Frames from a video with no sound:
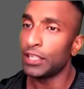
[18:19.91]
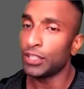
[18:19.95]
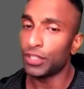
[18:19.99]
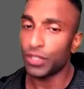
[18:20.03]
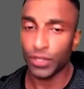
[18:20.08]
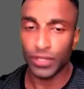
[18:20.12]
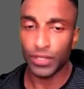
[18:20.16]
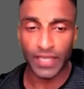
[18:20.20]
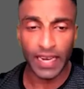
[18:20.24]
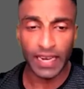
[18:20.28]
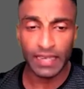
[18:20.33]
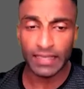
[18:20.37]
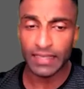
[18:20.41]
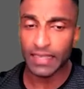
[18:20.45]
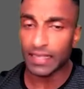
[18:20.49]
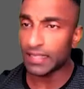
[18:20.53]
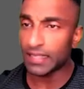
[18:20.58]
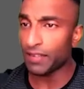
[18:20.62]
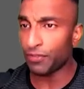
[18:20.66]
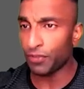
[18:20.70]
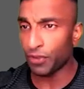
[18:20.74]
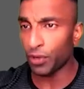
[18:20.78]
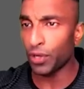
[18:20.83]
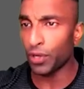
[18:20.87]
So shares,
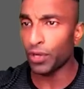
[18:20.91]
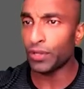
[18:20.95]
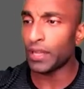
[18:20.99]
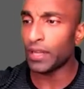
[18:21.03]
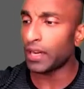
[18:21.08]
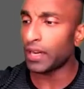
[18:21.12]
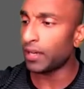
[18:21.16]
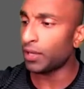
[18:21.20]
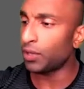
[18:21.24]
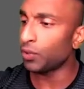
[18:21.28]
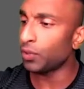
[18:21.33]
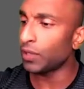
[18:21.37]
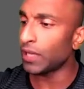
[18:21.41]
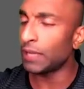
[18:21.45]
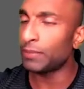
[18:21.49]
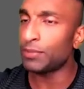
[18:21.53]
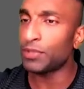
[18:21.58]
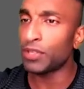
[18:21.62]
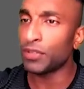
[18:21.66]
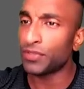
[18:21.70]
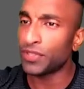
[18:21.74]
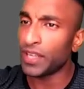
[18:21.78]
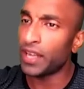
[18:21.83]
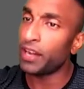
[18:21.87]
as I've told you, there are two
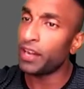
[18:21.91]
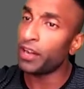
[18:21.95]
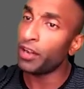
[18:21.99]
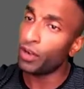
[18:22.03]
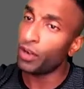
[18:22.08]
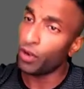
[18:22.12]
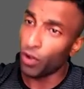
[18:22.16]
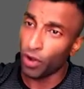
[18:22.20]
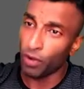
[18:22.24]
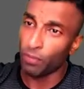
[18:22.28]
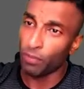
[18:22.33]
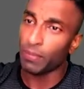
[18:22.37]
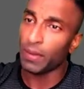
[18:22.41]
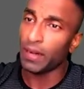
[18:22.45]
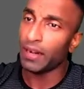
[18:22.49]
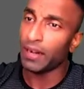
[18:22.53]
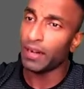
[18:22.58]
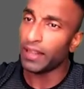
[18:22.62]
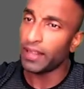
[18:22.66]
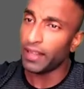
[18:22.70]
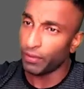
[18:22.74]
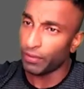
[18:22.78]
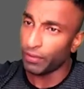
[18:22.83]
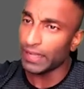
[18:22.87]
types of share: normal
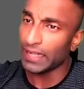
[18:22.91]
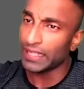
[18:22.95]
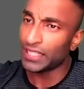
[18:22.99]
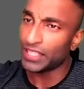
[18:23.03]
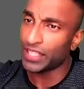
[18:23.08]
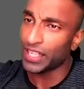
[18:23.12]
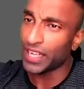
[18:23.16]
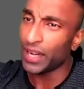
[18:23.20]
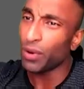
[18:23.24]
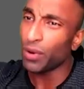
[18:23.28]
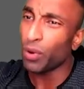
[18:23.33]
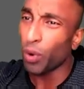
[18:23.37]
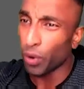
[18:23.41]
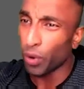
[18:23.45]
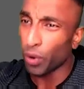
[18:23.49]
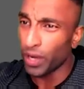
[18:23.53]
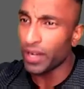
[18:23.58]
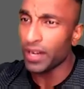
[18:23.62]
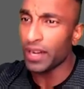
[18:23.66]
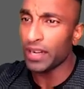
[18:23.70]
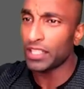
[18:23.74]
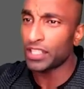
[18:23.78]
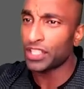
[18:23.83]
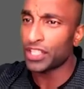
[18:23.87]
equity share,
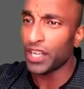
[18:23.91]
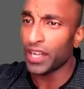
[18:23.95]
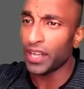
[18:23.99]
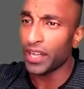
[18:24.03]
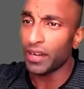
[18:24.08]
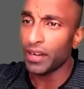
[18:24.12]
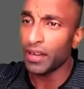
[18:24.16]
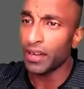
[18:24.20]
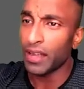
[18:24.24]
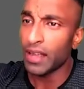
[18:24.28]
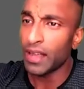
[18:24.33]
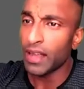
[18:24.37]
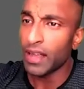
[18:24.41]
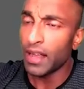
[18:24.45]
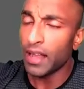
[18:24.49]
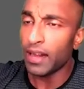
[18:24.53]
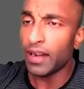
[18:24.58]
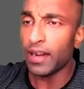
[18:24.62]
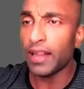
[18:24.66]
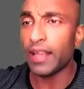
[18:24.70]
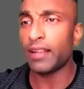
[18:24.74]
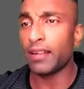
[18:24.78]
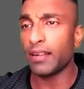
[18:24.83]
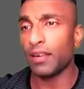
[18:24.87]
ordinary share.
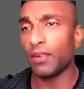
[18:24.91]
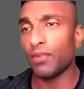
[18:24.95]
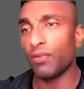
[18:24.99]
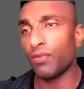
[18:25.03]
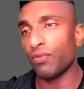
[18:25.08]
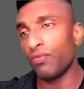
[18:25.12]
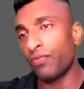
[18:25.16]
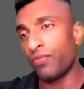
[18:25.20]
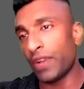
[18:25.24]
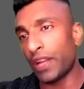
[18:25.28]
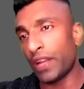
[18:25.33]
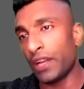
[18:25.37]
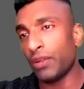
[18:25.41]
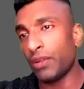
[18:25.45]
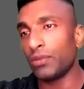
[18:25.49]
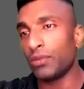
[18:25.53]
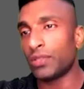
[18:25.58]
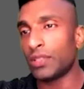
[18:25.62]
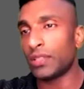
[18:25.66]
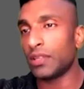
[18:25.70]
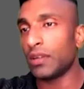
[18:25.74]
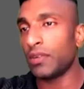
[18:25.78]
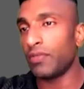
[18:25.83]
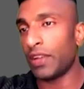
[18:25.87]
Like when you
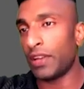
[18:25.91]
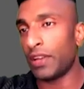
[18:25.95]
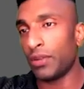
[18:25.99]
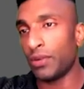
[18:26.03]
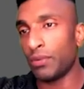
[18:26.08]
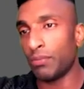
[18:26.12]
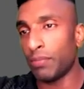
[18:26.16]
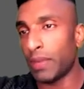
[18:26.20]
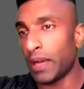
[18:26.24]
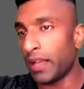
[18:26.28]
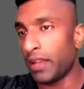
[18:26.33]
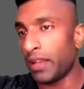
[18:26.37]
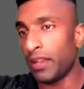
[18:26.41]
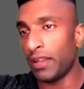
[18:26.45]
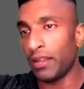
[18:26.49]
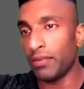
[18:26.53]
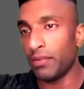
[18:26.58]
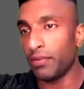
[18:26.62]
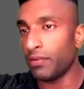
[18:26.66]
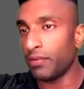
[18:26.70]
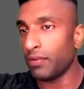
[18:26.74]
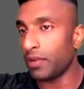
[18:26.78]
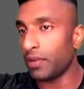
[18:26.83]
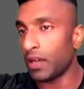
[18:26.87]
when you buy
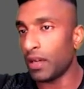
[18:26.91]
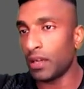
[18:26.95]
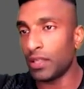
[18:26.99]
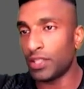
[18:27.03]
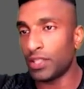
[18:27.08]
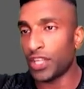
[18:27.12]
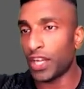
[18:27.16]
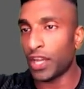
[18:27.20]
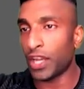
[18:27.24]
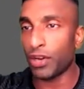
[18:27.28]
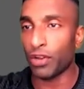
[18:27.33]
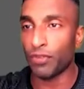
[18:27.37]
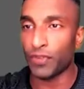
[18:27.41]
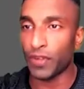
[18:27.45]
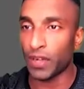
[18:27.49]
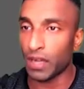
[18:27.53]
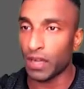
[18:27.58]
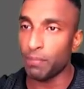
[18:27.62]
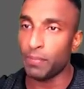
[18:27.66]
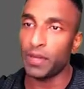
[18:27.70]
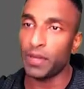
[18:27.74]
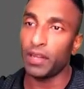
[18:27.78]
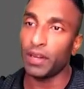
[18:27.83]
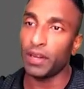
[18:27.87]
a share of a
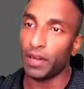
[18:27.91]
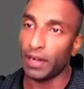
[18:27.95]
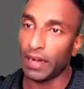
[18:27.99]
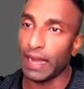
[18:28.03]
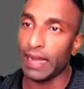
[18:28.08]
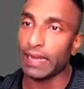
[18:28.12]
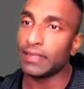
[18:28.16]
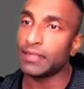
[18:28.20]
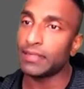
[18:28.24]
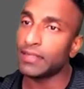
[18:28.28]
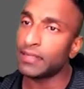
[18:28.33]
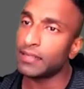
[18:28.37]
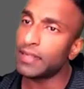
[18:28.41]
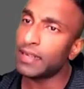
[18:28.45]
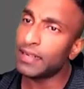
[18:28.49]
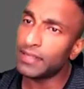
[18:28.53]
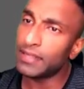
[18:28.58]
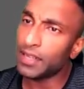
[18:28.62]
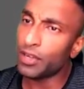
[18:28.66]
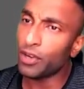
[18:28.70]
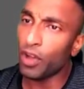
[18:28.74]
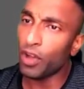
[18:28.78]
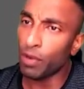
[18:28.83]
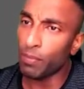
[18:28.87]
company, Reliance, that
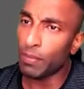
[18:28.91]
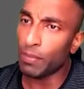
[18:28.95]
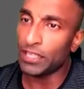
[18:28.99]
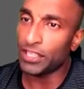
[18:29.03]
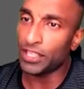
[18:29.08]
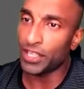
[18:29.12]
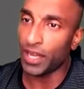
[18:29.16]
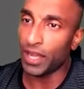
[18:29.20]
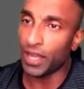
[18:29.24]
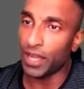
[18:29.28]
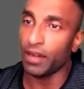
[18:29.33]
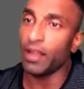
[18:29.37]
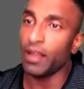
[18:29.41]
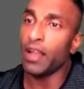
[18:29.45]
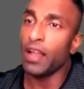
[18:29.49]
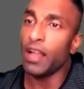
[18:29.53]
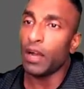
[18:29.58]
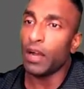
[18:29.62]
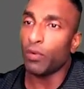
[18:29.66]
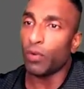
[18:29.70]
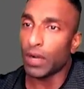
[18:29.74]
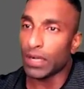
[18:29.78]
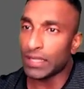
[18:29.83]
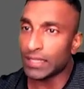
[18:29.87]
is a normal share.
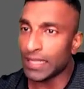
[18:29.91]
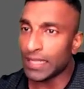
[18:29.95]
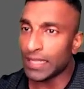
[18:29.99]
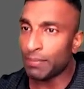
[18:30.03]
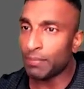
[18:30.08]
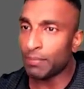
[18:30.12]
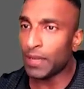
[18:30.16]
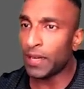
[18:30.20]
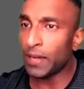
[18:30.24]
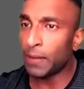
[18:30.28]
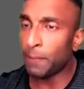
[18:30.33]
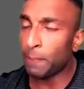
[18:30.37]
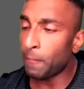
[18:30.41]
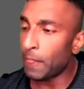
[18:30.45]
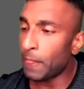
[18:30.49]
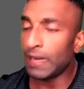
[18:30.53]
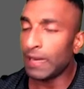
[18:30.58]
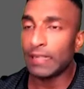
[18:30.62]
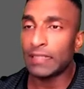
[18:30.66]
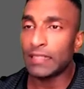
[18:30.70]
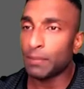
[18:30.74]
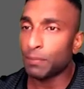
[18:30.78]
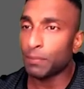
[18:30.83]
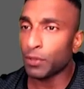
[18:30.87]
What does that mean?
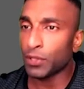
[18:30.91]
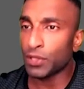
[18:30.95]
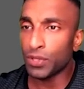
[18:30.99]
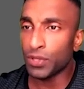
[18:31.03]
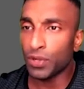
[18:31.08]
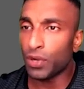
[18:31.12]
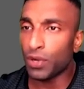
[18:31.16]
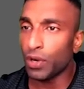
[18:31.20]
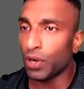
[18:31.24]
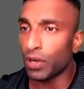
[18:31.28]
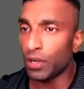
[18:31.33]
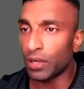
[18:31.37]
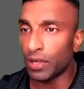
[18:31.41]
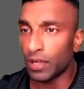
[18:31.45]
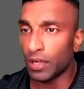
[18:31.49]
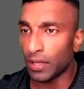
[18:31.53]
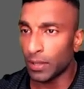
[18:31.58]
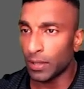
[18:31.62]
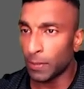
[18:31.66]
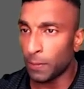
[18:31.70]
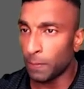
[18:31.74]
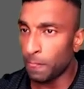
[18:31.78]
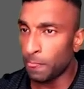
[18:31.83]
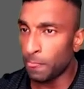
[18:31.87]
Let's suppose you got
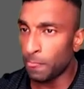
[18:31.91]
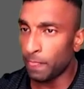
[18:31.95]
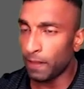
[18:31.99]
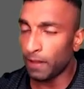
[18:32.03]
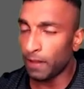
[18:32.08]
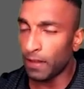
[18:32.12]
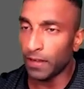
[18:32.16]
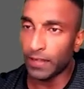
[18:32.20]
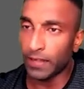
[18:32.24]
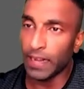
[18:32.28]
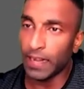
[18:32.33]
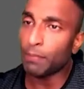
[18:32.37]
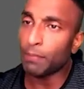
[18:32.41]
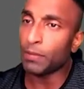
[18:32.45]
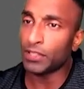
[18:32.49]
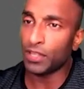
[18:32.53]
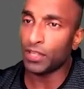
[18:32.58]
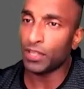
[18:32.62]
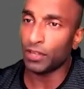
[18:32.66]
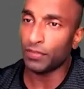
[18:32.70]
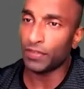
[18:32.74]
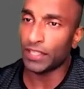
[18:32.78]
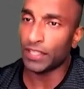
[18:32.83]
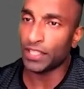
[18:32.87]
uh, uh,
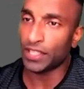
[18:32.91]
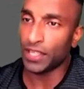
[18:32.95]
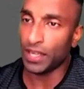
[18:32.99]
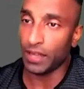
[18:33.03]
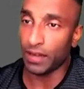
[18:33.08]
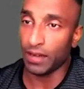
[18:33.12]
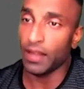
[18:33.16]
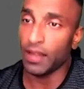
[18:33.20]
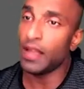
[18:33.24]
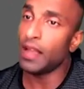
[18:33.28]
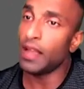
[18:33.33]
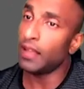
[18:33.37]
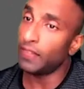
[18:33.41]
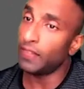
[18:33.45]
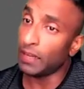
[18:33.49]
10% of the share.